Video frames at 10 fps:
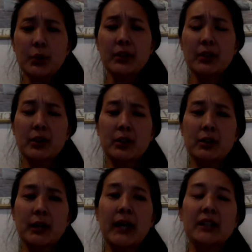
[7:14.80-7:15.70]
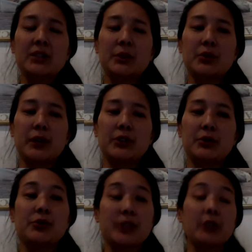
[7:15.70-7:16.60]
we are, as we
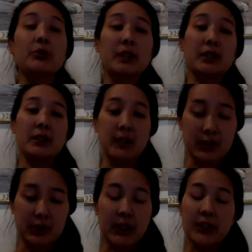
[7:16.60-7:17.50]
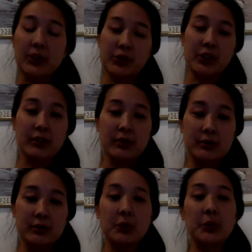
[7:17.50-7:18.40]
try to generate
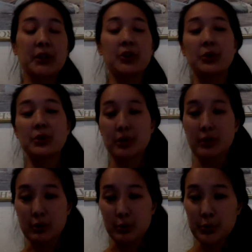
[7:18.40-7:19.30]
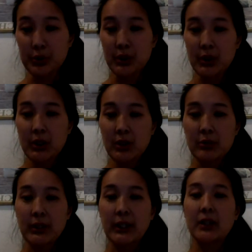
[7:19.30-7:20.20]
energy that we can use in our homes,
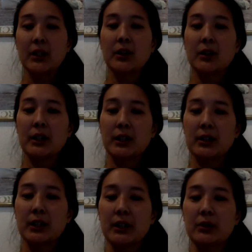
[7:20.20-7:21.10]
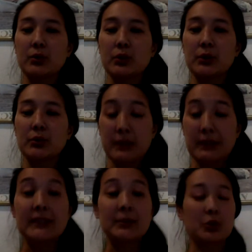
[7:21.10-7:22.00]
right, then it would
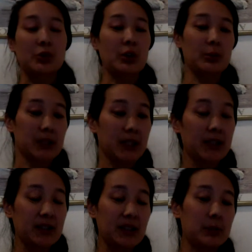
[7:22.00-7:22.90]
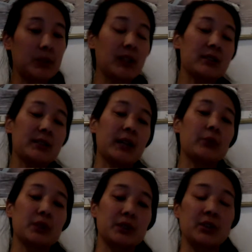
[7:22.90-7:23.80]
release more carbon dioxide because
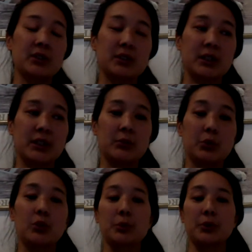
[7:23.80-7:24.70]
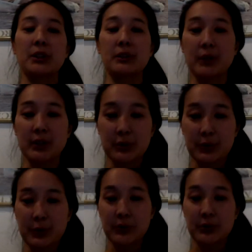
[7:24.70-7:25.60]
that results in more burning of fossil
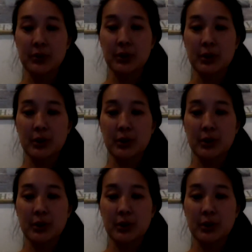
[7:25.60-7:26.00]
fuels.